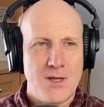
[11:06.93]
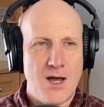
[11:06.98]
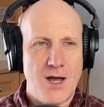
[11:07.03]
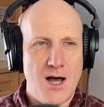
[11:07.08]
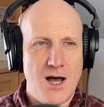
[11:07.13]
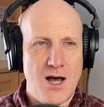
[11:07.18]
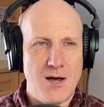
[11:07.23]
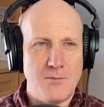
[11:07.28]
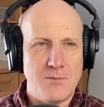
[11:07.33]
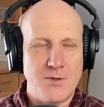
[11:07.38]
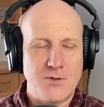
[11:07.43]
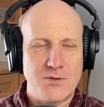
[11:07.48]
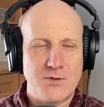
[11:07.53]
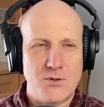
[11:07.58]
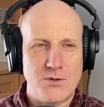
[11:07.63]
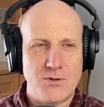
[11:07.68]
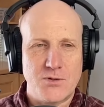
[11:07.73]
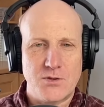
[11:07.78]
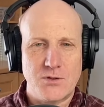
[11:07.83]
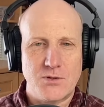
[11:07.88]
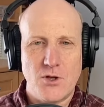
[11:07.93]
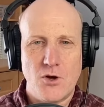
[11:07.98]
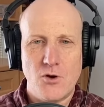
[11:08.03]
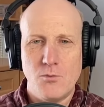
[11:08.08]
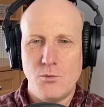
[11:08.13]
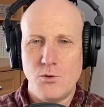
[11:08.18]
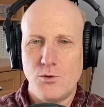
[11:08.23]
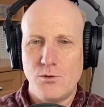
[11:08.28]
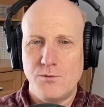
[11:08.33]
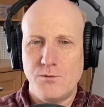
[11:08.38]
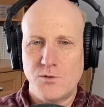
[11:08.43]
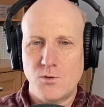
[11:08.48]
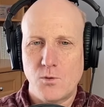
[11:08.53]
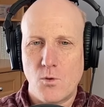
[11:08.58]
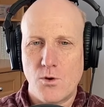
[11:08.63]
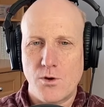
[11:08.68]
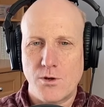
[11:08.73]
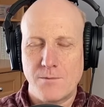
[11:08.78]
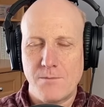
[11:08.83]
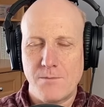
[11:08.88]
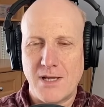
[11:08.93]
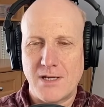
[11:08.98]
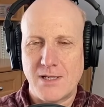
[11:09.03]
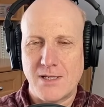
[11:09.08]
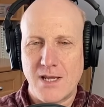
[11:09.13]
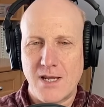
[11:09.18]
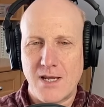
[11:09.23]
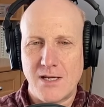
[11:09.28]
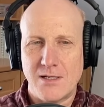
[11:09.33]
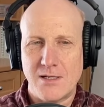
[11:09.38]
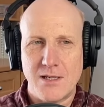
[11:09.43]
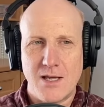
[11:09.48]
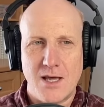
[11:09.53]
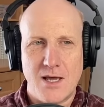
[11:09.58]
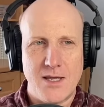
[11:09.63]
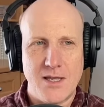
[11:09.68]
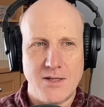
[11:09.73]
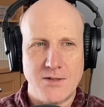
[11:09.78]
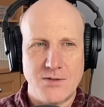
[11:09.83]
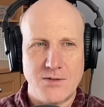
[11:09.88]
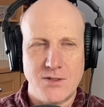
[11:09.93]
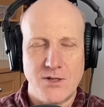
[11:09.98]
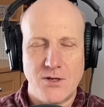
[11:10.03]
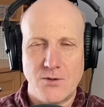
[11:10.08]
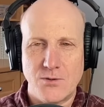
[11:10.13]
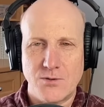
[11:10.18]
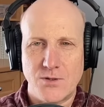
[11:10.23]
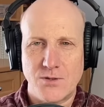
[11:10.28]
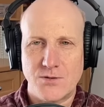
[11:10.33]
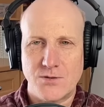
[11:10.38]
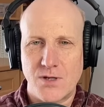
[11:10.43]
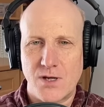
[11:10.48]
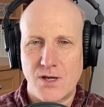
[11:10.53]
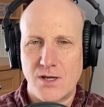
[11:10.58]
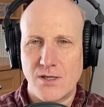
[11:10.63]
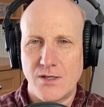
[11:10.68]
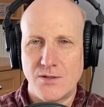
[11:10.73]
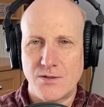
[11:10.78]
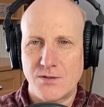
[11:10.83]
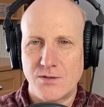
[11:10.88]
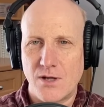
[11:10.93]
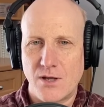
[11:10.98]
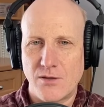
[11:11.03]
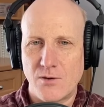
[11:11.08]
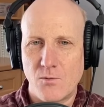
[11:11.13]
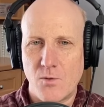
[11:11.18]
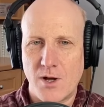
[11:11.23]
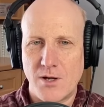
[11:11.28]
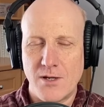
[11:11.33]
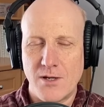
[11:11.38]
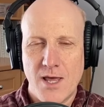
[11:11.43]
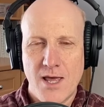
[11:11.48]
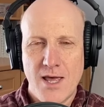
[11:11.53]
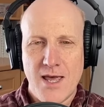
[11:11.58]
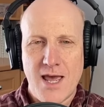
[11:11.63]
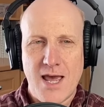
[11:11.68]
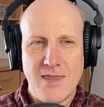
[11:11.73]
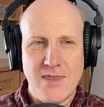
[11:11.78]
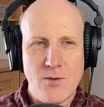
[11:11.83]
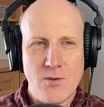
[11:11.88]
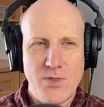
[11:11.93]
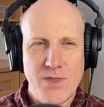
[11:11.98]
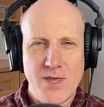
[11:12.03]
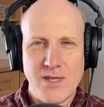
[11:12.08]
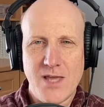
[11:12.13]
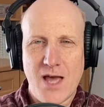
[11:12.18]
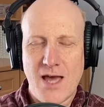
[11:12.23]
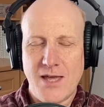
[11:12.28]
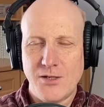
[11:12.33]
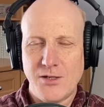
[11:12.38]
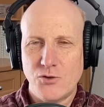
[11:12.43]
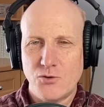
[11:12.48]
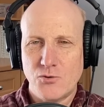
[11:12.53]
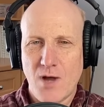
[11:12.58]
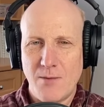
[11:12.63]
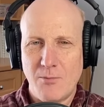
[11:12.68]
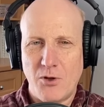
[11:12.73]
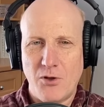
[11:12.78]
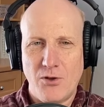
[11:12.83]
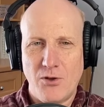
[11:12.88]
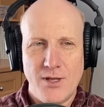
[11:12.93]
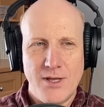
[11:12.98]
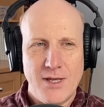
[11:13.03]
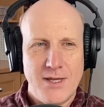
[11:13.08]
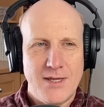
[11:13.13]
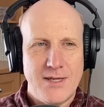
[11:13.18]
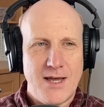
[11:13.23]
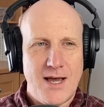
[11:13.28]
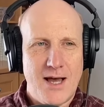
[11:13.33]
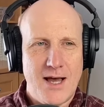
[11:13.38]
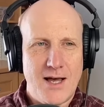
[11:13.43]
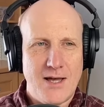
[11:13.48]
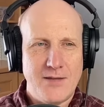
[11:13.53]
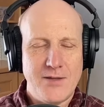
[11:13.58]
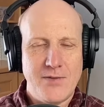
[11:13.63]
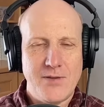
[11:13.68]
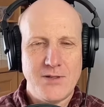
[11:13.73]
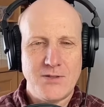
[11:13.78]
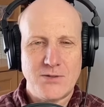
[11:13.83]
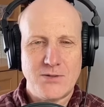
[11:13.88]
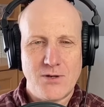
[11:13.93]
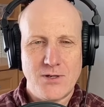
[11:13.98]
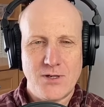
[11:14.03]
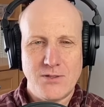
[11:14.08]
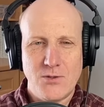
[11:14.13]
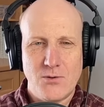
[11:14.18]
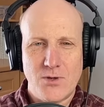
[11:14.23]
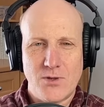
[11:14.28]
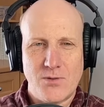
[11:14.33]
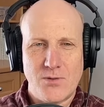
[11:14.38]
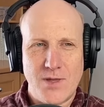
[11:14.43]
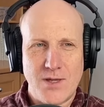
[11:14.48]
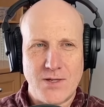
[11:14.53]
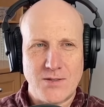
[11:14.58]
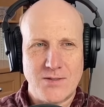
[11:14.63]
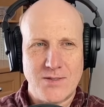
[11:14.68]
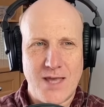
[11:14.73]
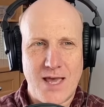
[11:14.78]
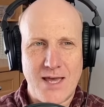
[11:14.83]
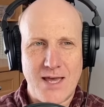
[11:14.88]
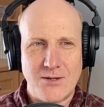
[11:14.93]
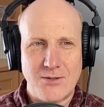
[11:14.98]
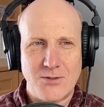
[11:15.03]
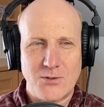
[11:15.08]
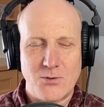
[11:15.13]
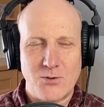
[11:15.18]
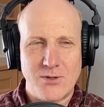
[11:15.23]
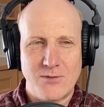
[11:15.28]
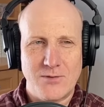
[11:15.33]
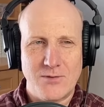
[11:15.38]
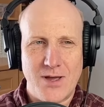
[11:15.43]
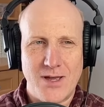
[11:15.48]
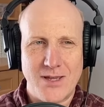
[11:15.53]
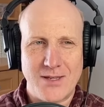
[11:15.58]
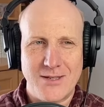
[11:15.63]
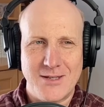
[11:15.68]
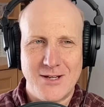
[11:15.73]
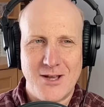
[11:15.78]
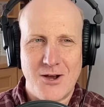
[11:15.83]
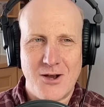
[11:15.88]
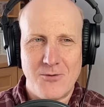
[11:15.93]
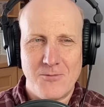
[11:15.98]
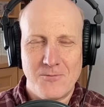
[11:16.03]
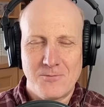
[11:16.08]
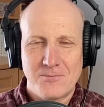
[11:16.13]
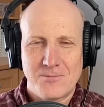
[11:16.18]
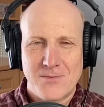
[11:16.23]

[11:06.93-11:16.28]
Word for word: Um, the sort of slow move toward Medicaid uh, ACOs is uh, is another one. And then when they got in trouble, uh, then they started doing things that are sort of like, you know,